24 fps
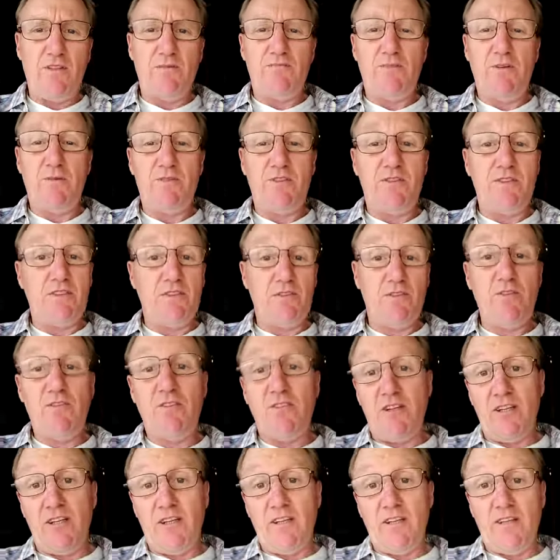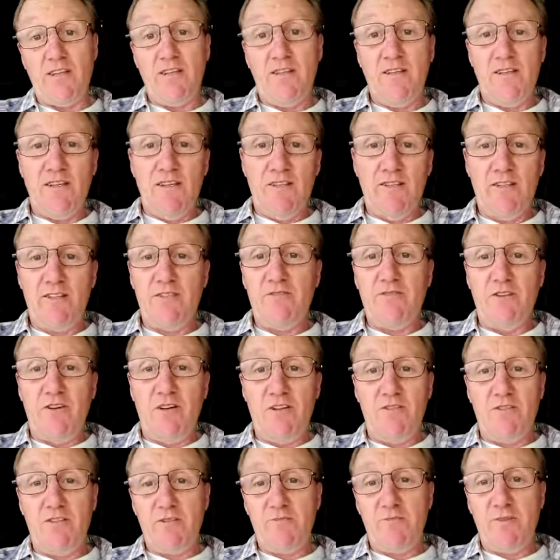Perhaps it's a good thing, this
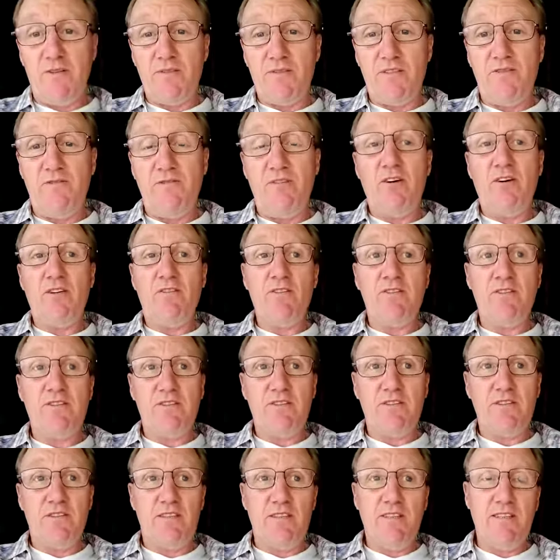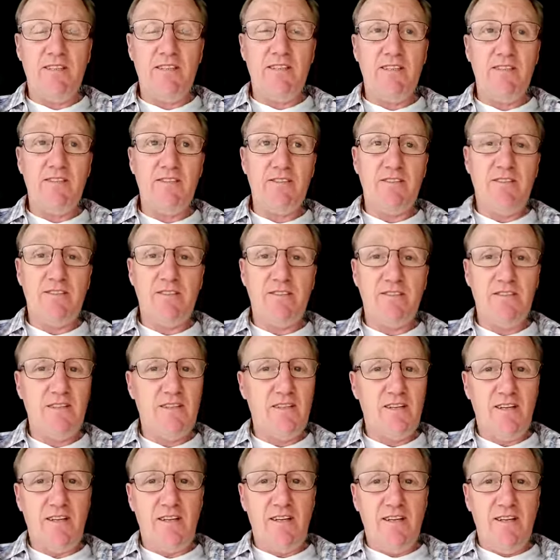virus. Perhaps the virus is
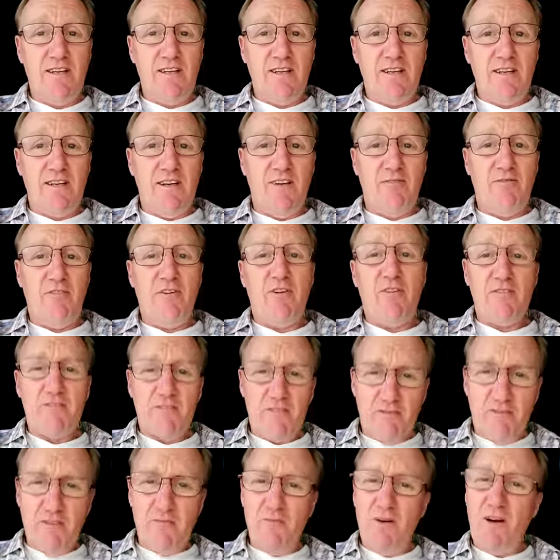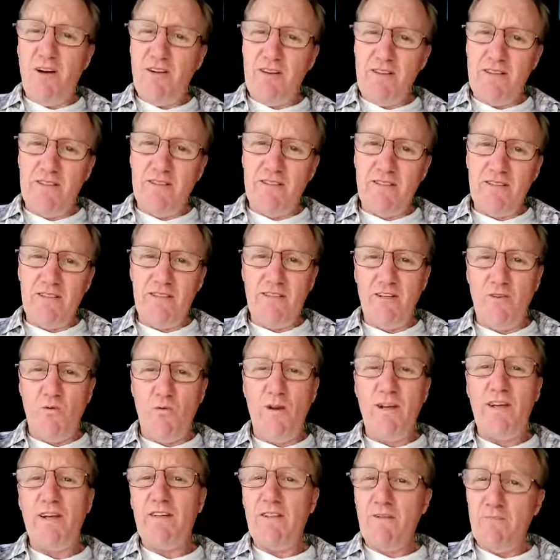a virus of the mind, you know,
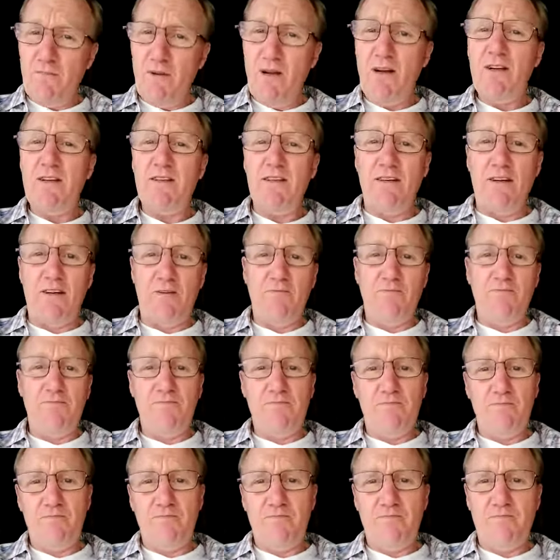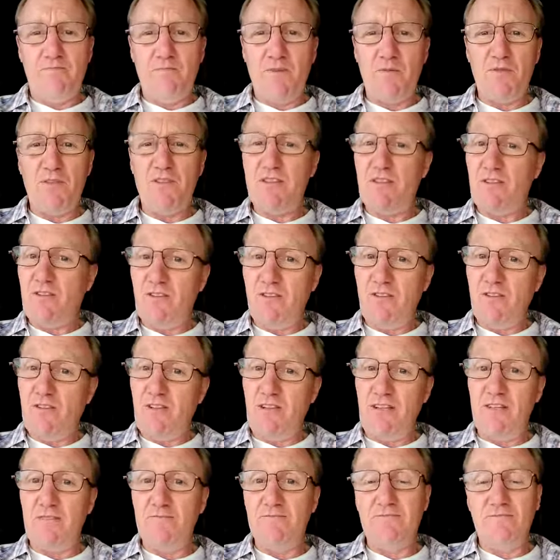waking the mind up. Perhaps it's a good
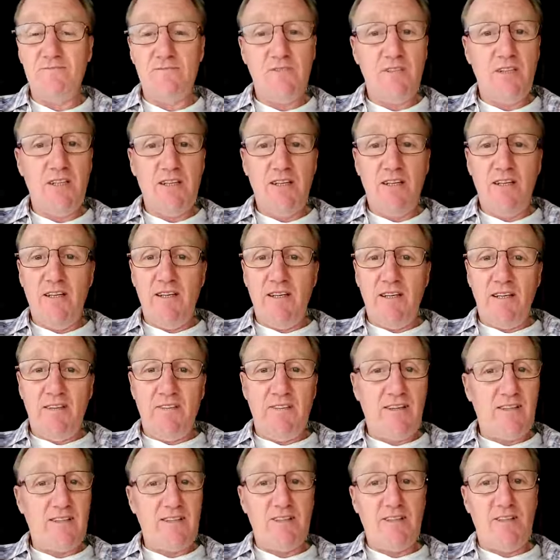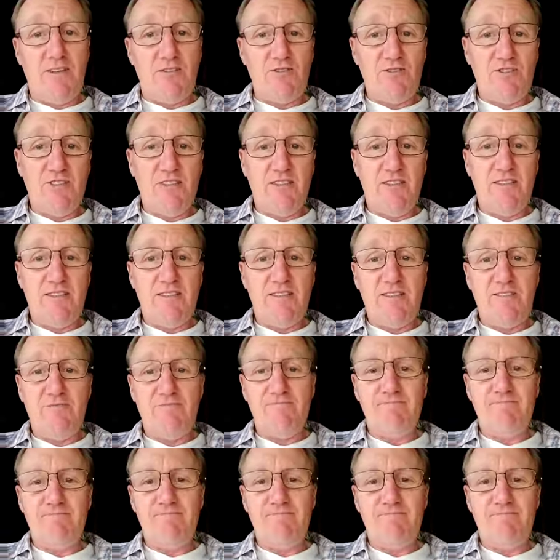thing. Thanks a lot. Cheers.